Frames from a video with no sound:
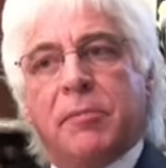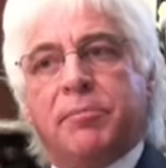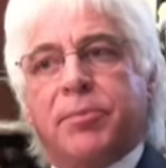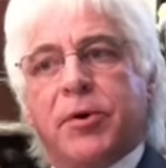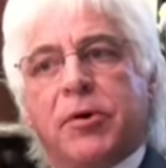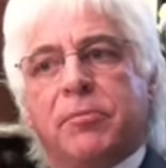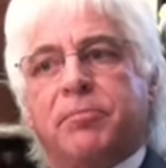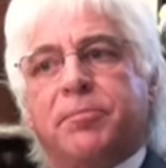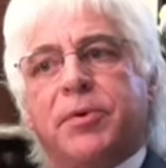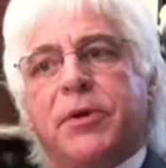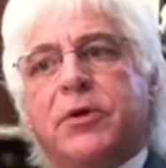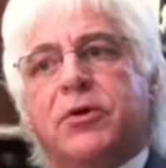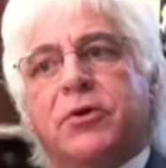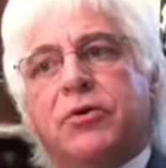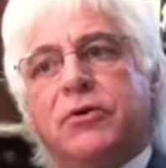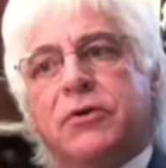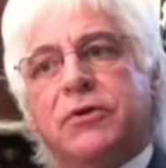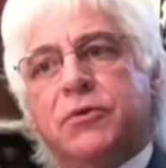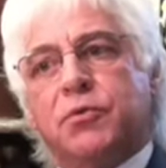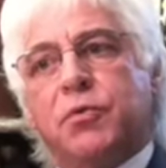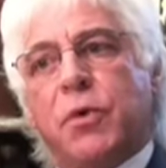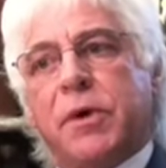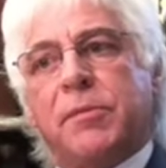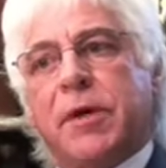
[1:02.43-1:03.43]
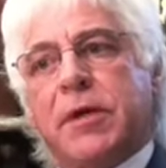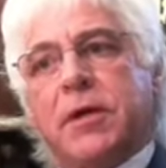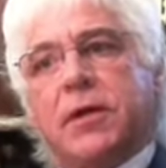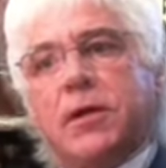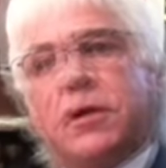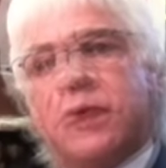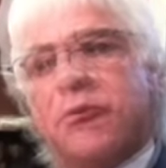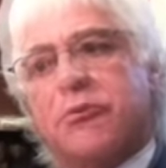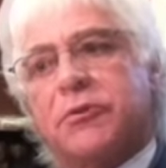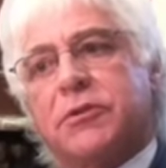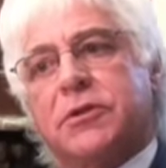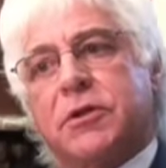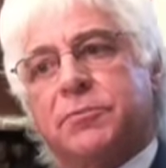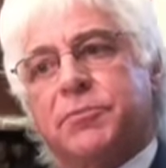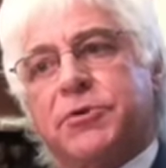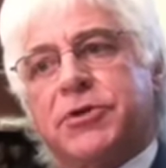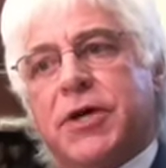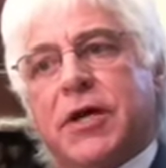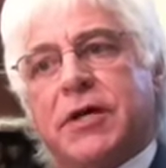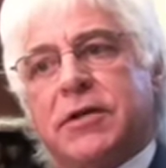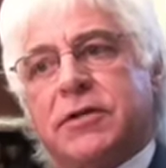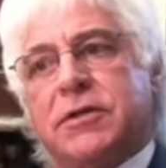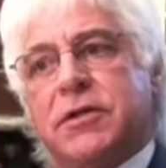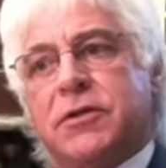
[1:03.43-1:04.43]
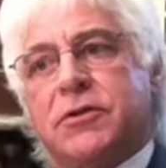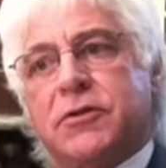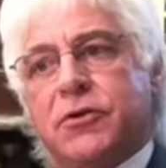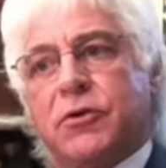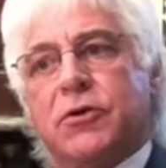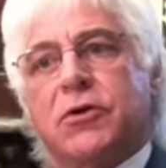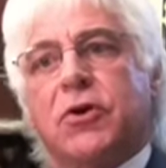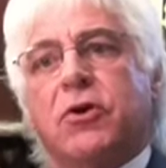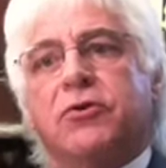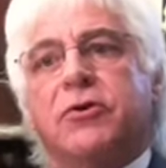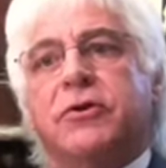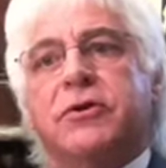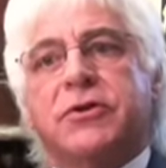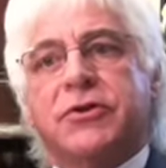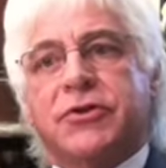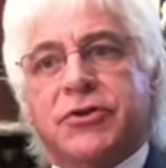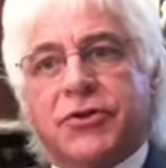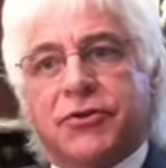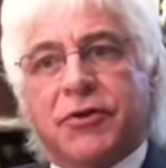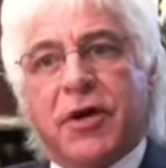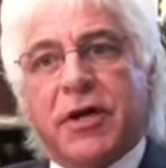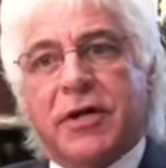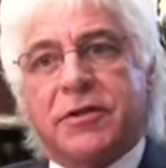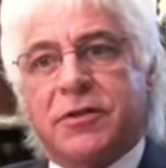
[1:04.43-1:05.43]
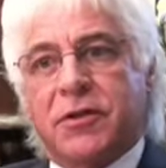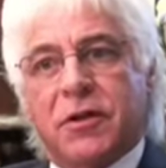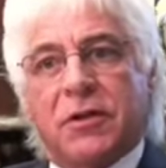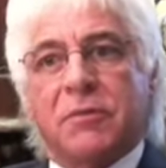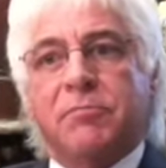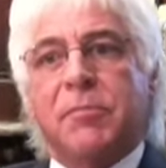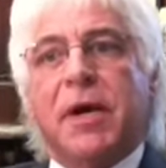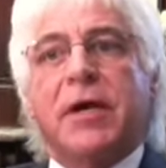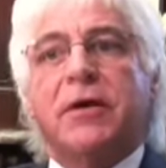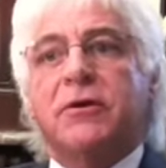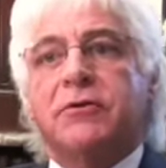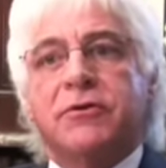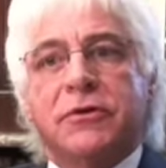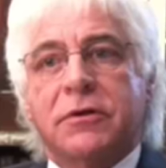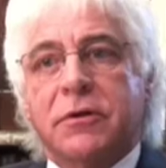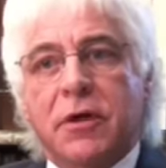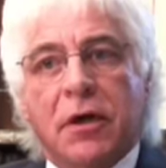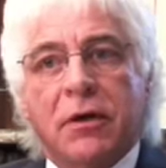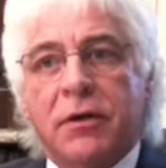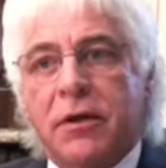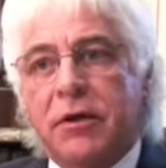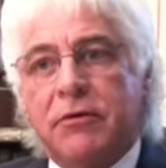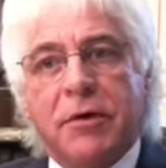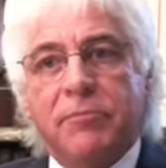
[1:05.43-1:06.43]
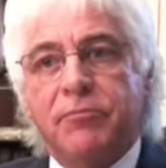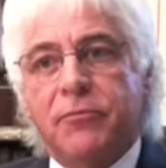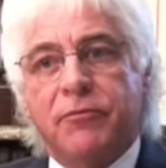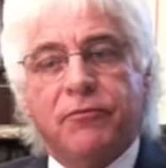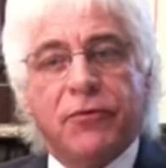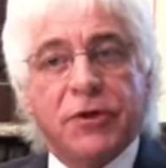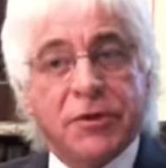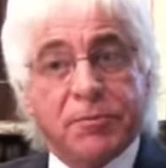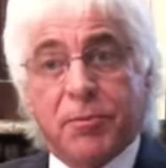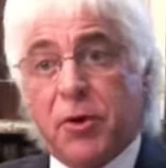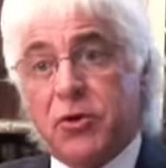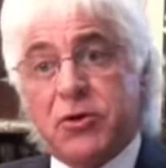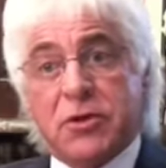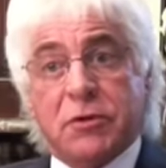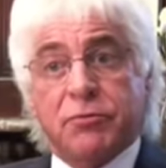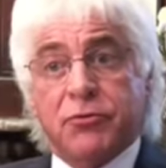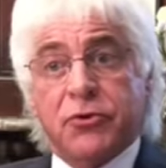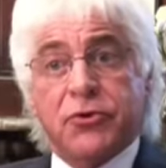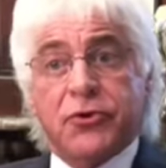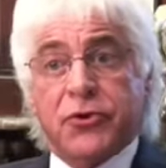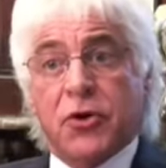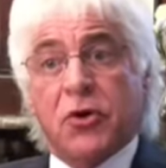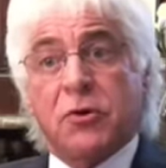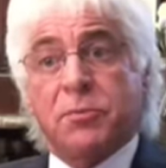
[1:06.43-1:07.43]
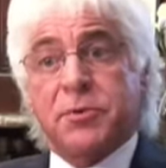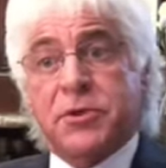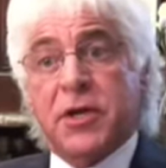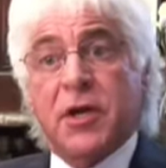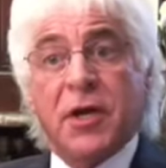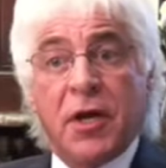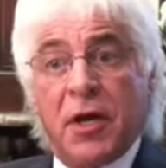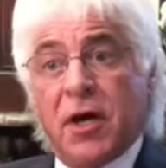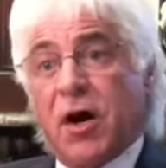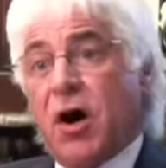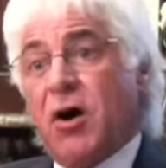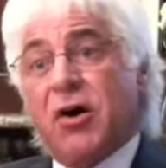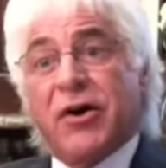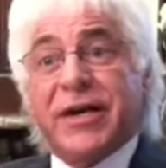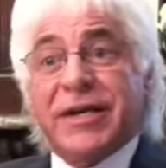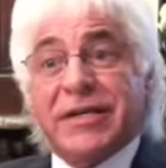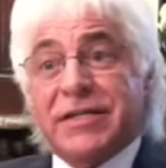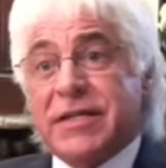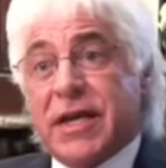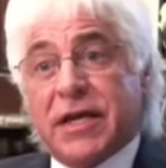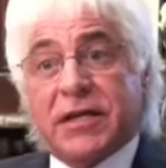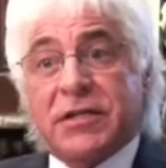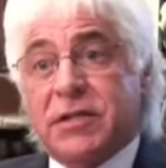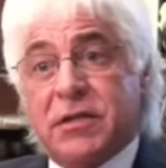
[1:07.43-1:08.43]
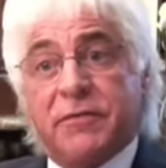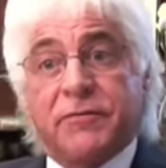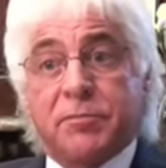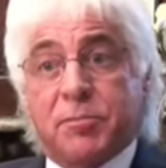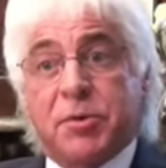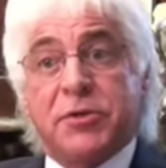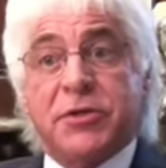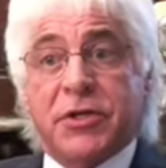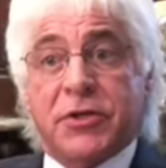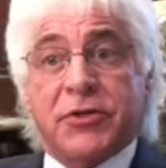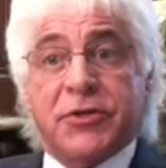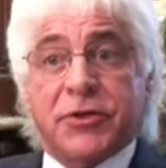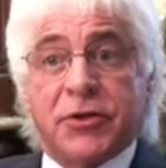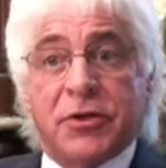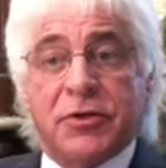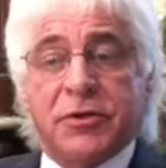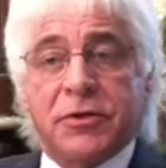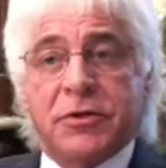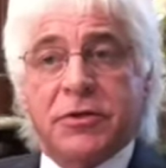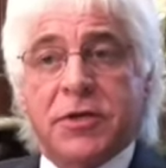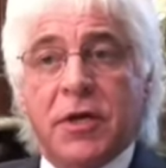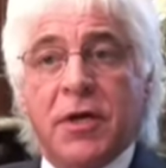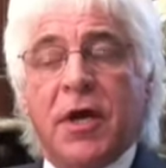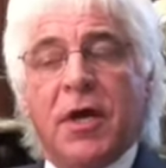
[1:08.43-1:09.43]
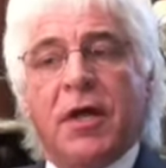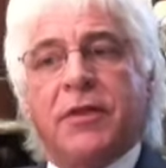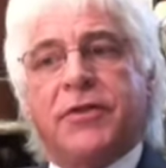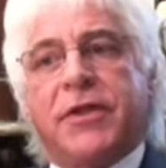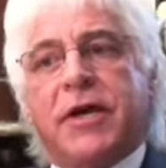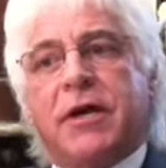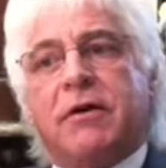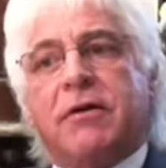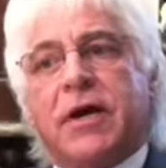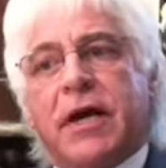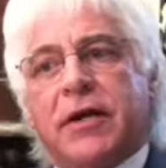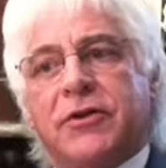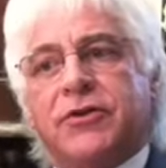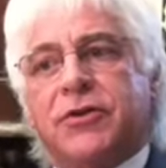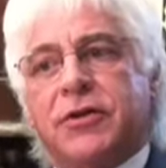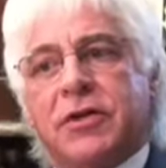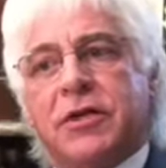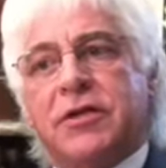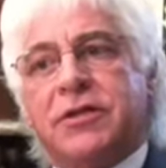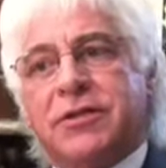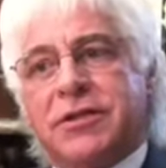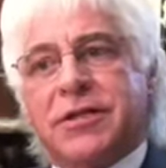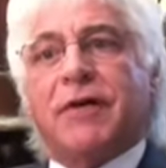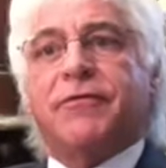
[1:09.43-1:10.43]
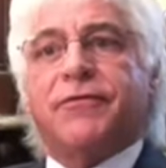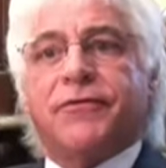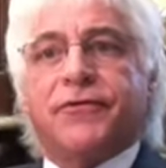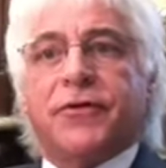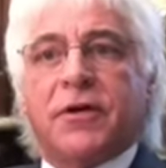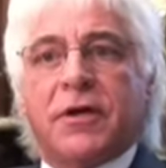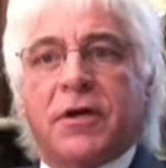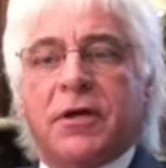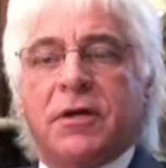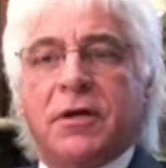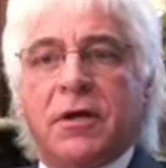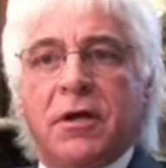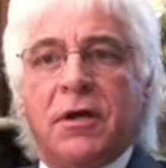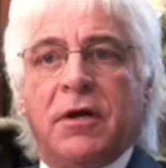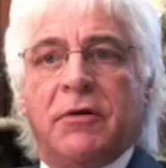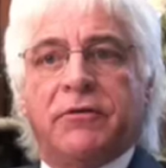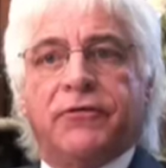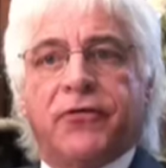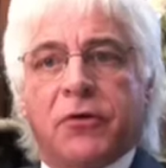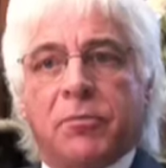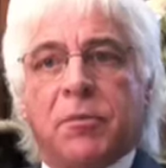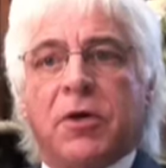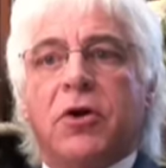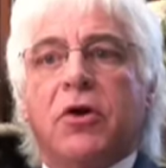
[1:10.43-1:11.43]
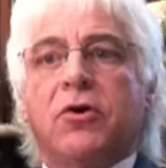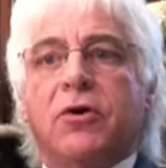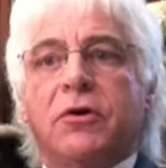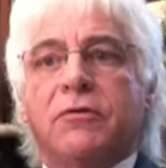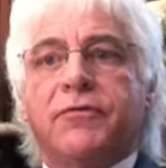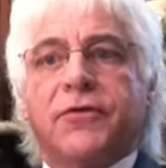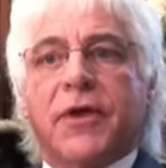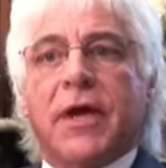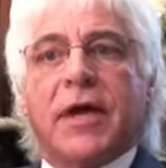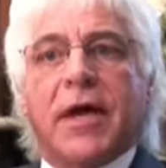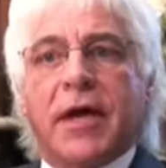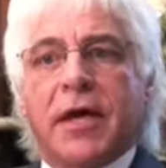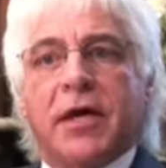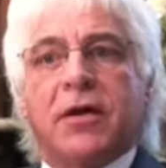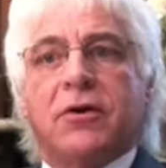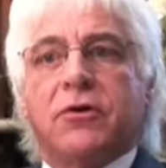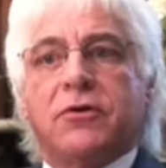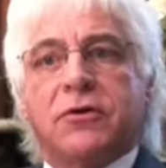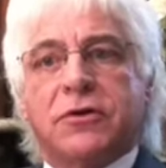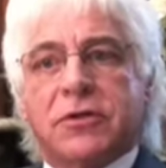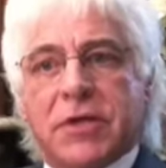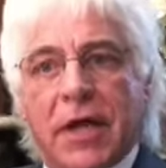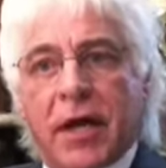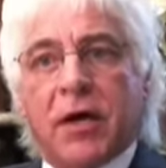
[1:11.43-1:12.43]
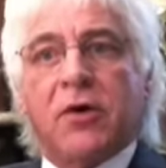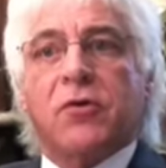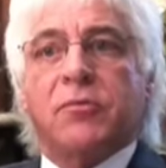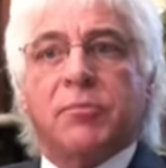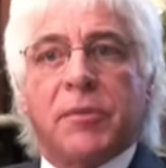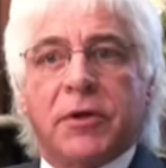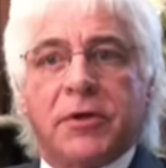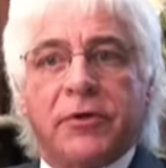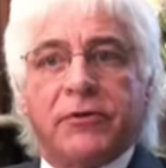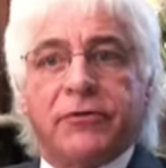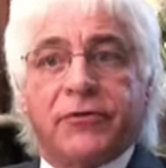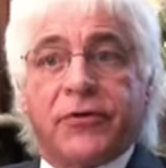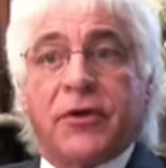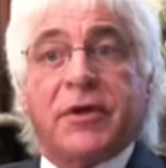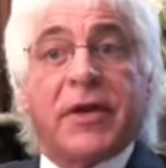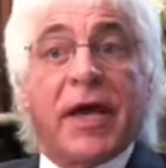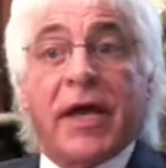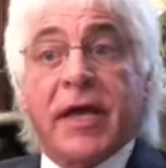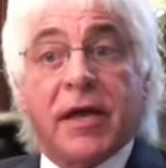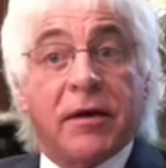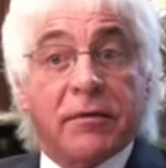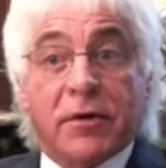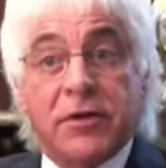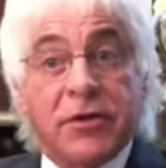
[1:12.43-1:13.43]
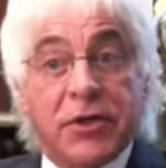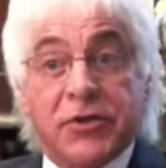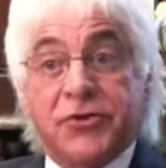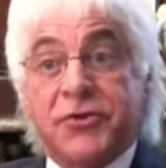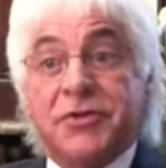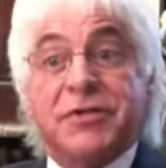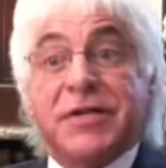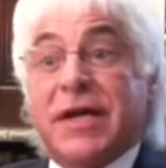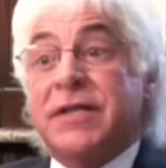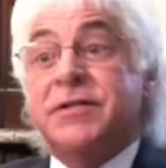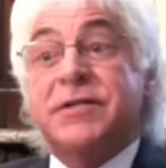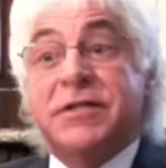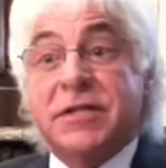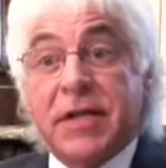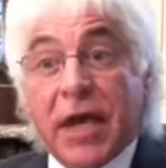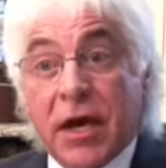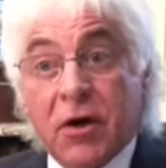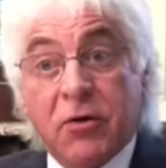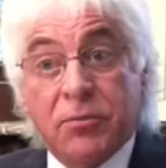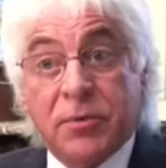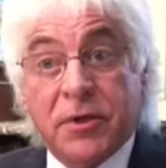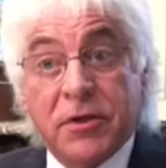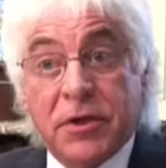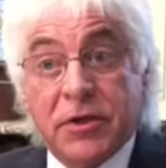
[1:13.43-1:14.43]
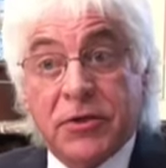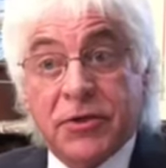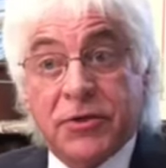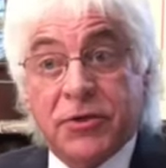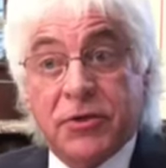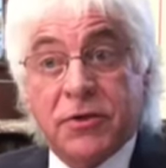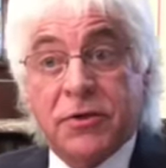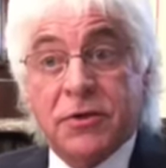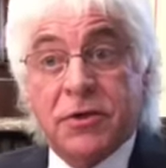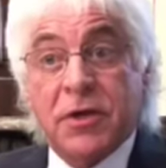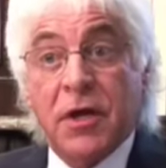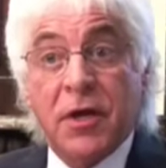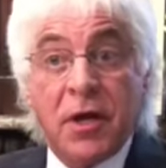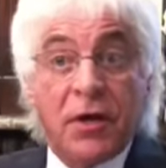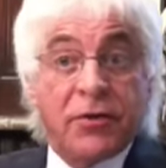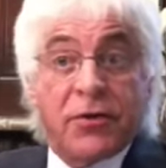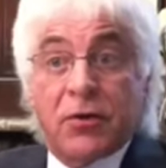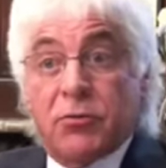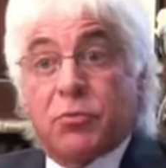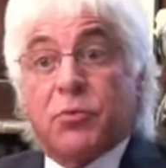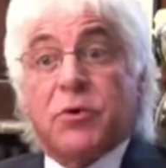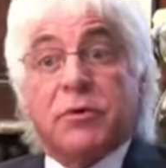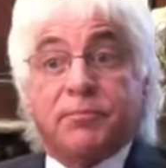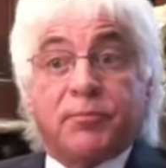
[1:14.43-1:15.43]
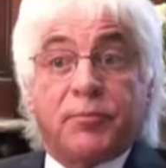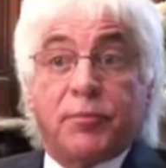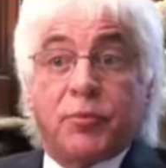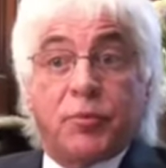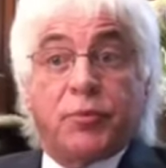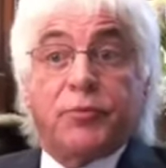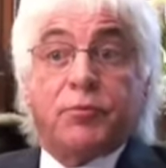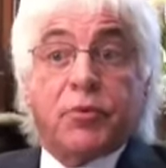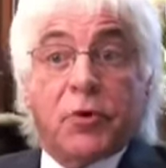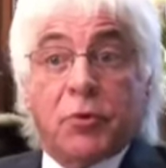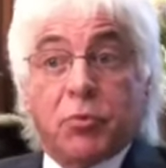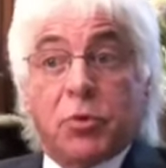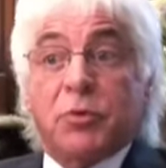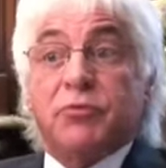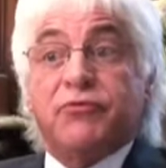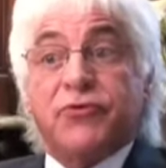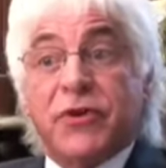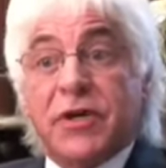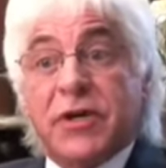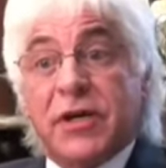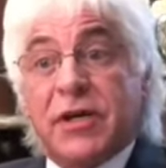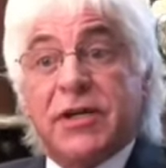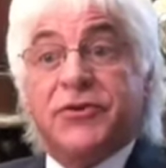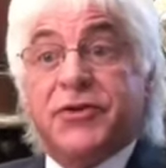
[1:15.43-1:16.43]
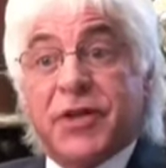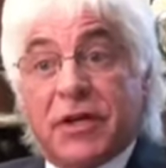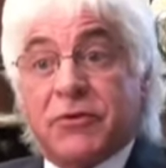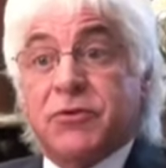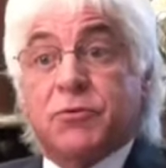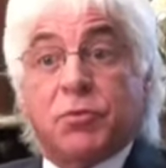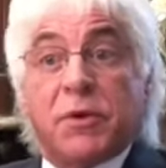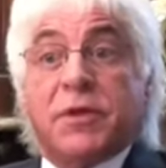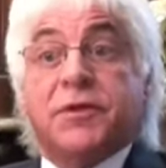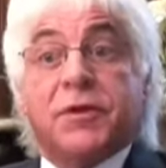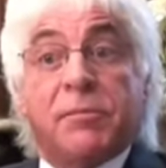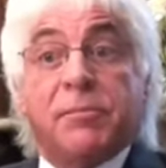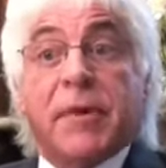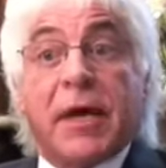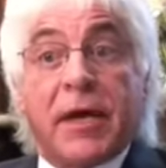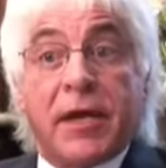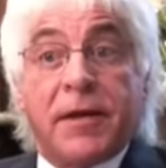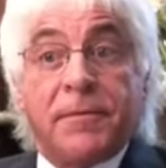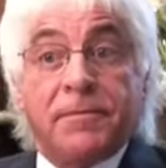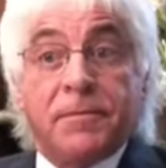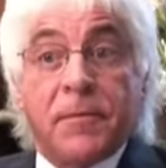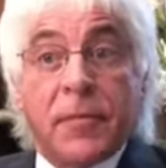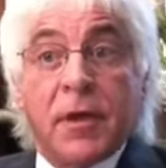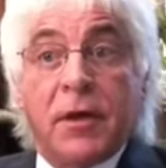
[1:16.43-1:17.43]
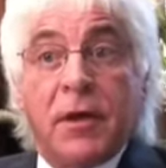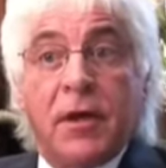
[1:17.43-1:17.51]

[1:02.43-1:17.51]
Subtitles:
But because women are subjected to a lot of the stress that the men are, and they're in responsible jobs, high executive positions, they're actually suffering from a lot of the hair loss ailments and hair conditions and scalp conditions that were really just with the men.